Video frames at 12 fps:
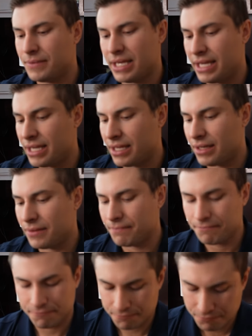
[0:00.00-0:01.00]
in
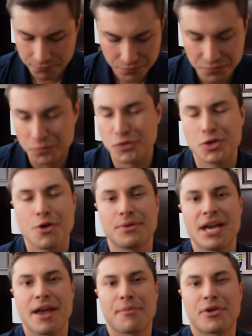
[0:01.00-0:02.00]
no
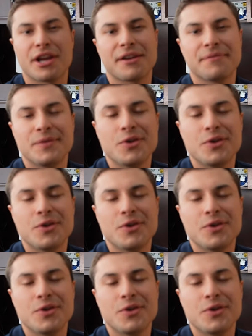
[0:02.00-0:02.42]
time, right?